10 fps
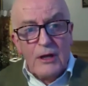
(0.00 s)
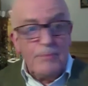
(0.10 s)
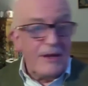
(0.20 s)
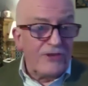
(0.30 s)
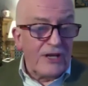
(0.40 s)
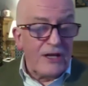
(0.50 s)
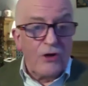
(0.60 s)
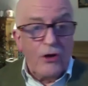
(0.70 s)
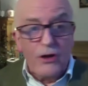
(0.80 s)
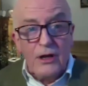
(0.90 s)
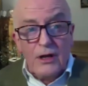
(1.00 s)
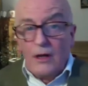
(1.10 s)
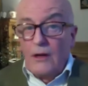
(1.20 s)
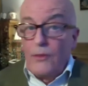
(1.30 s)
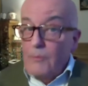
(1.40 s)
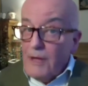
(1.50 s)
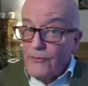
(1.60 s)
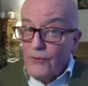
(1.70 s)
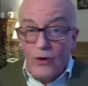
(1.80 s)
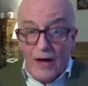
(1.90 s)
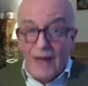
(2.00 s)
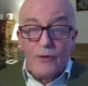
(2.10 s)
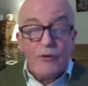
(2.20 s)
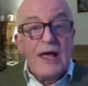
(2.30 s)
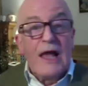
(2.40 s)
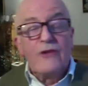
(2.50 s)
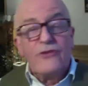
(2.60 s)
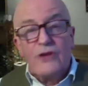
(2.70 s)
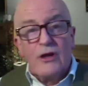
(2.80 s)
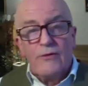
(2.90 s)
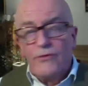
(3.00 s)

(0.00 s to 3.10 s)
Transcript: basing it on the metaphor and the reality of